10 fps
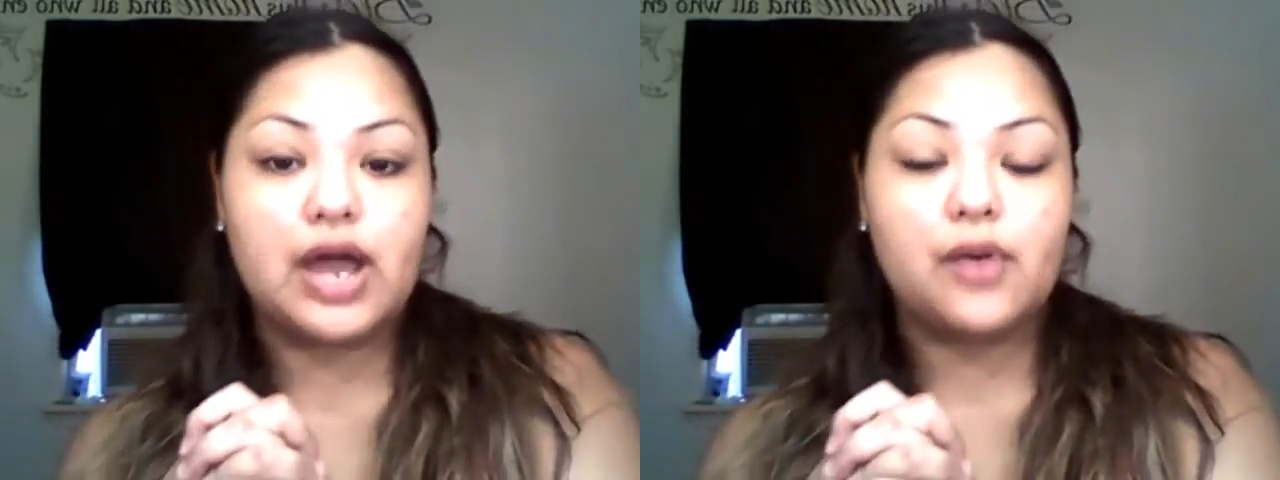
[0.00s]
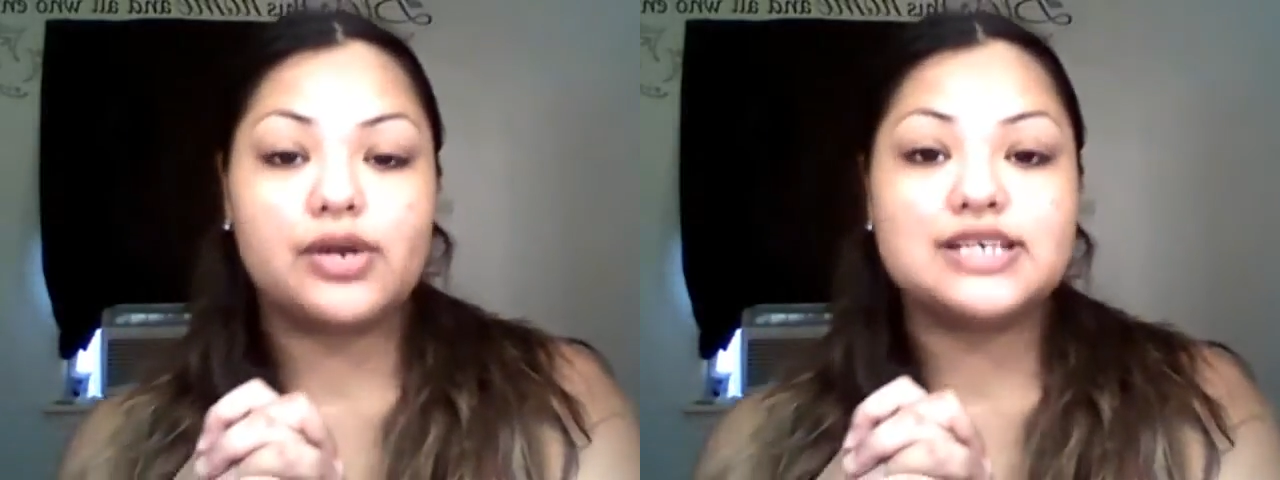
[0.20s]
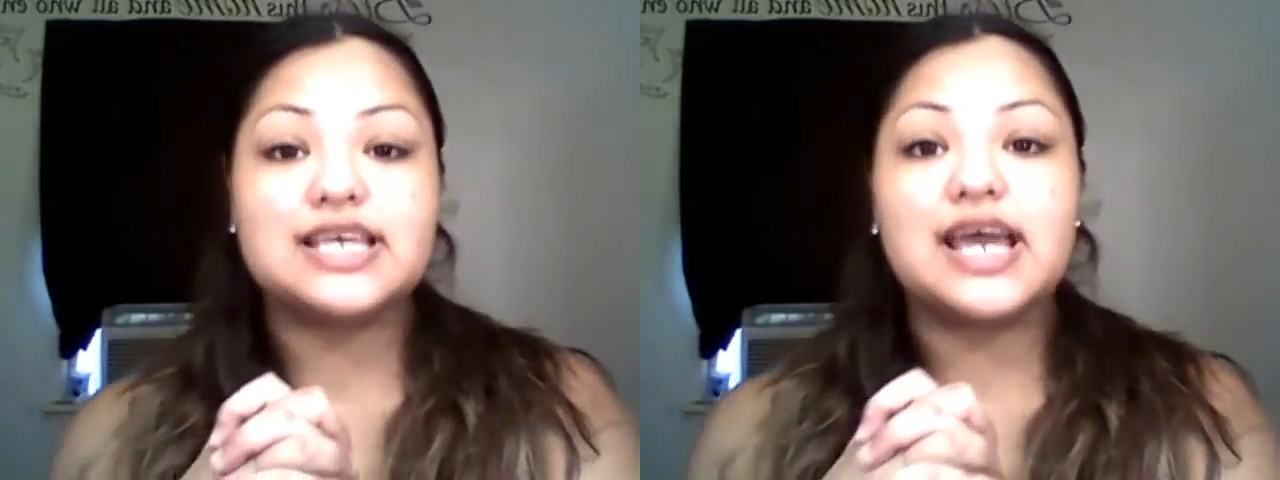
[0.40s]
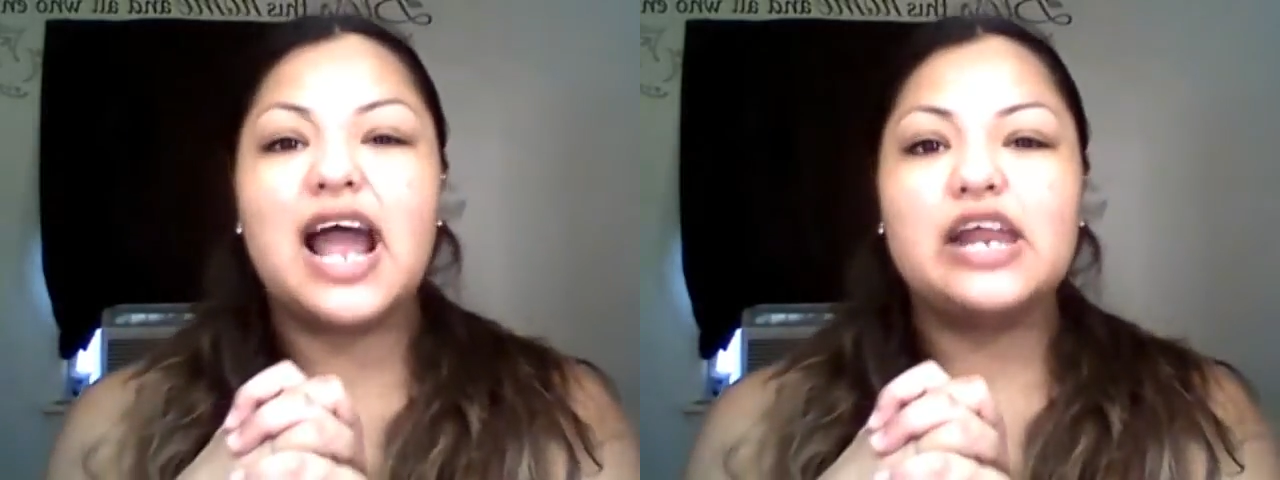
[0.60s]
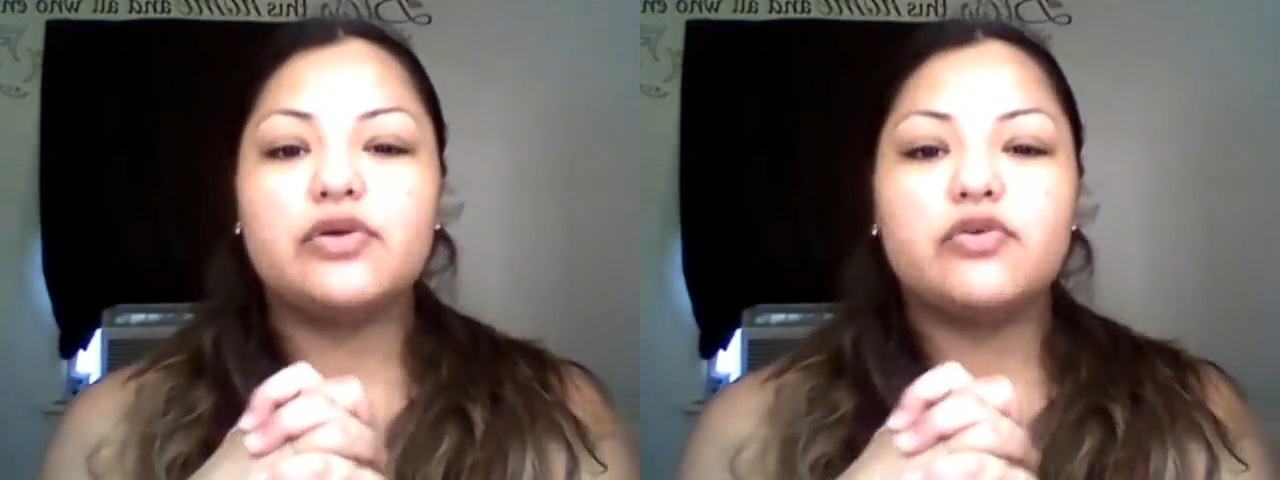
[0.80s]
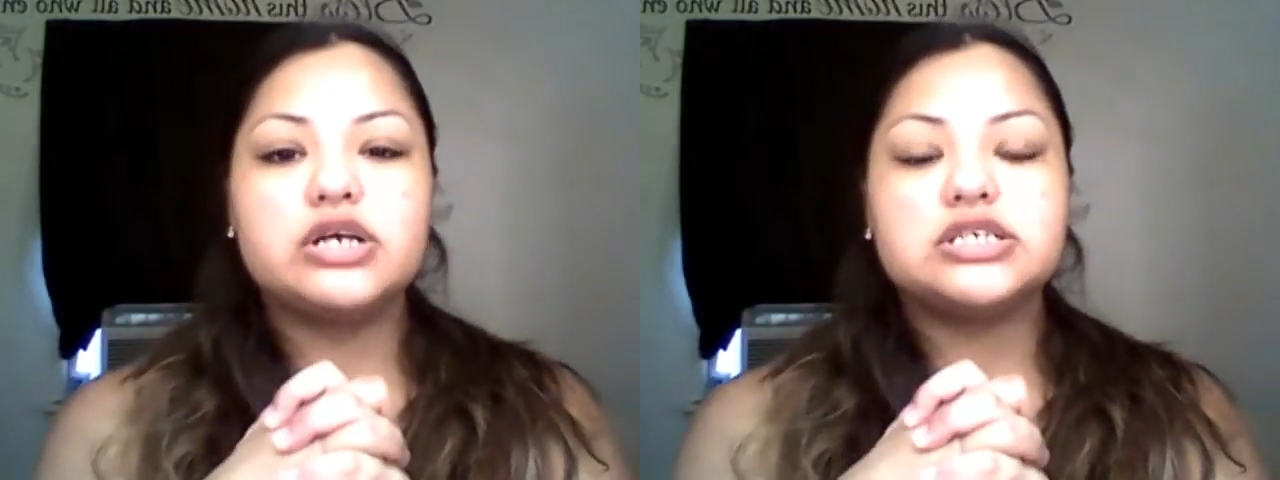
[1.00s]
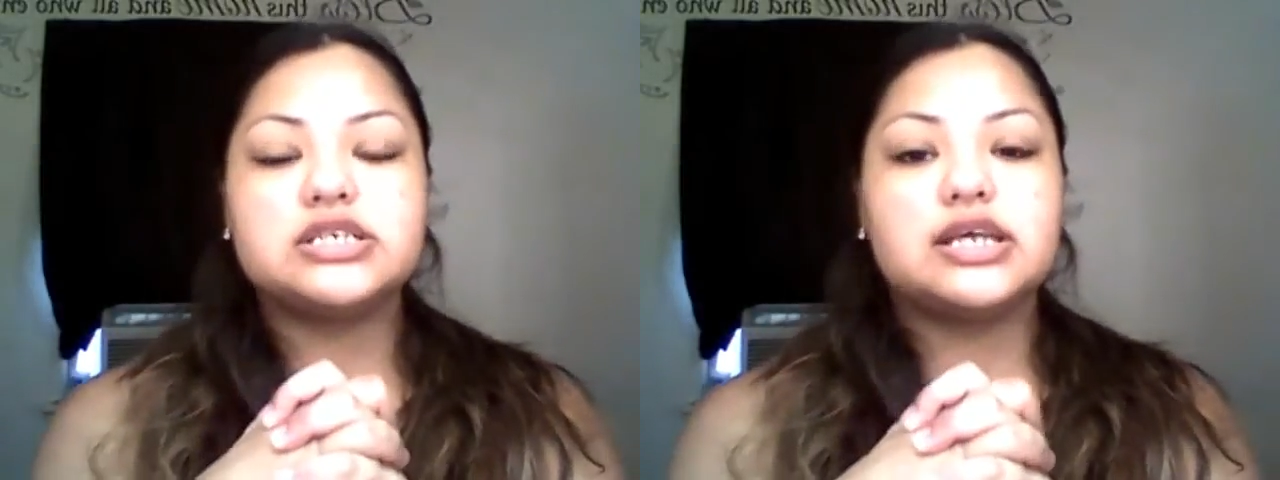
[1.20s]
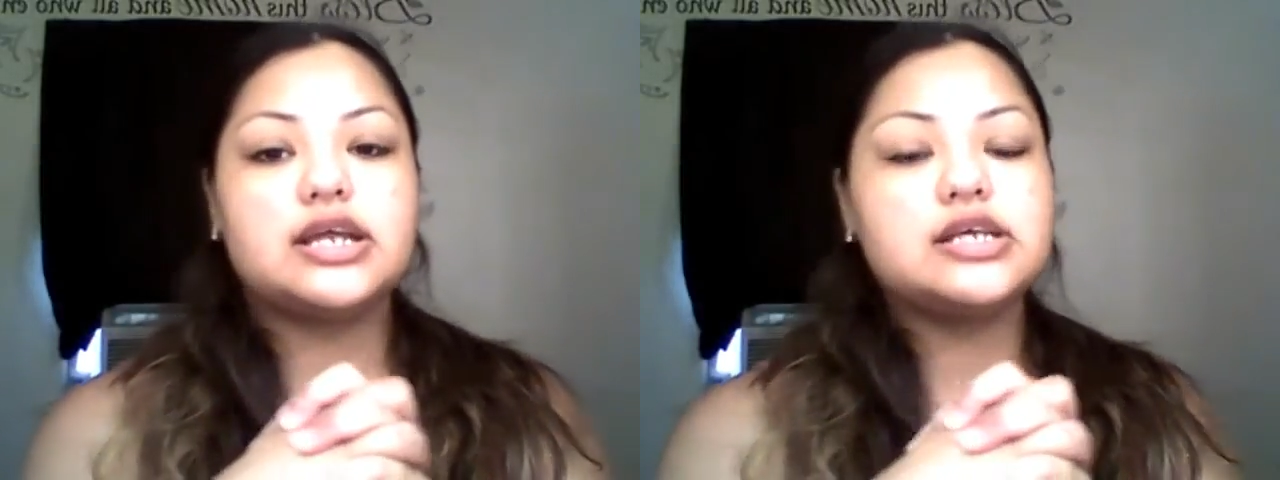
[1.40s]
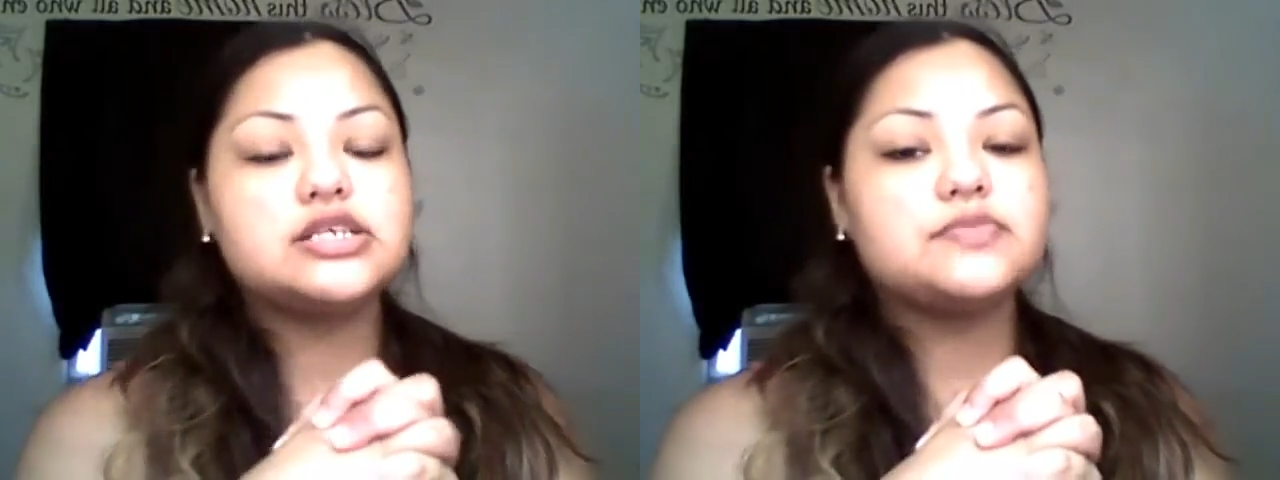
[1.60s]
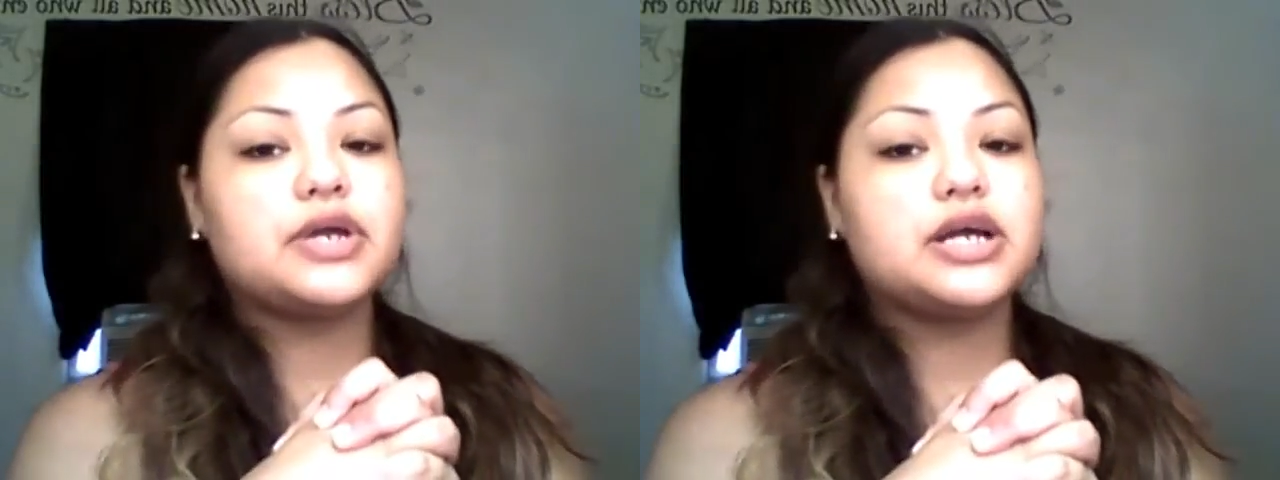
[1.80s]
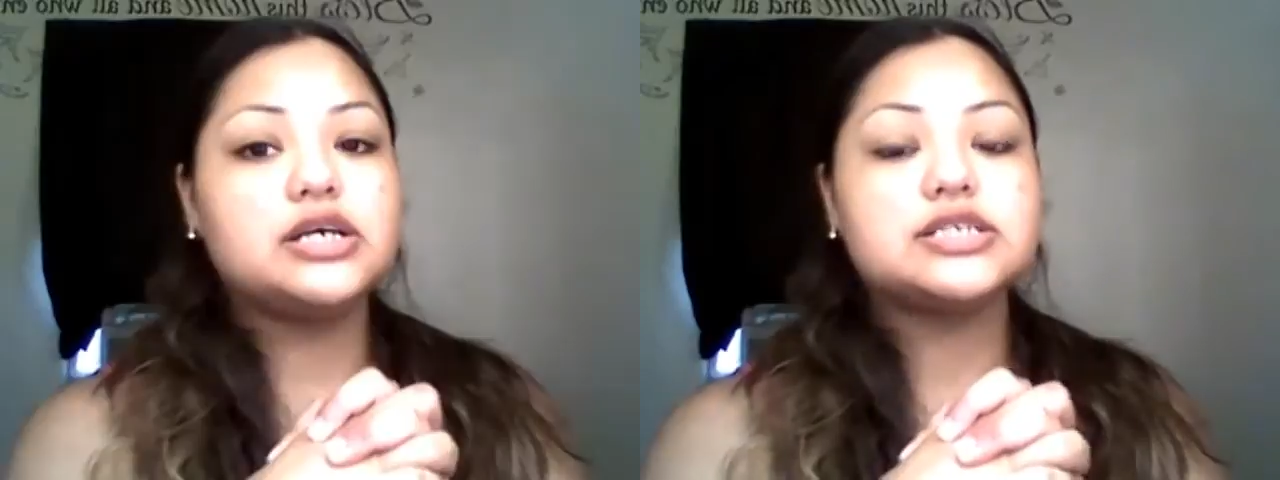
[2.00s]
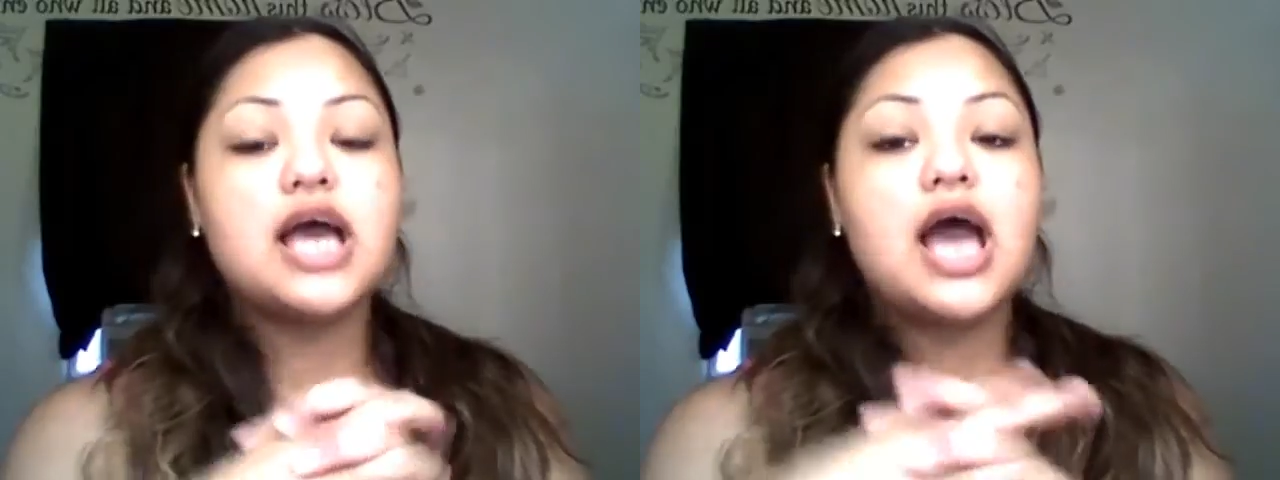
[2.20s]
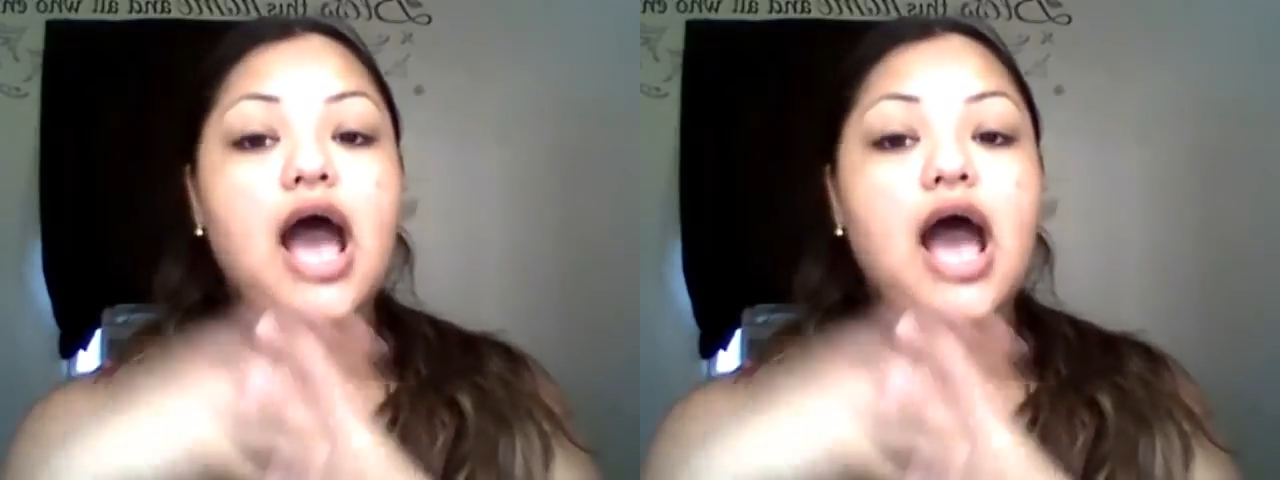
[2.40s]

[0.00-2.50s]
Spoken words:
And when I say highly requested, is because